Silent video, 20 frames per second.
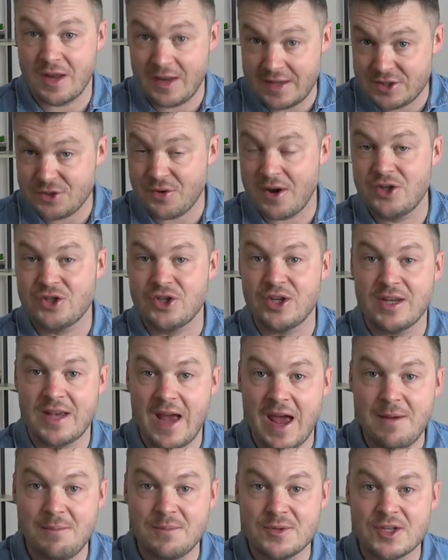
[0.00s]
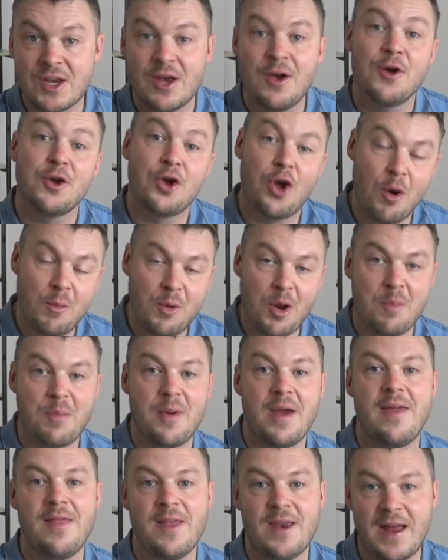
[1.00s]
alliteration games coming
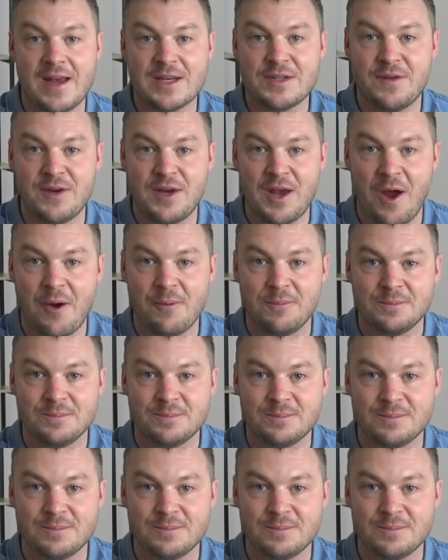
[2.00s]
up in the next video.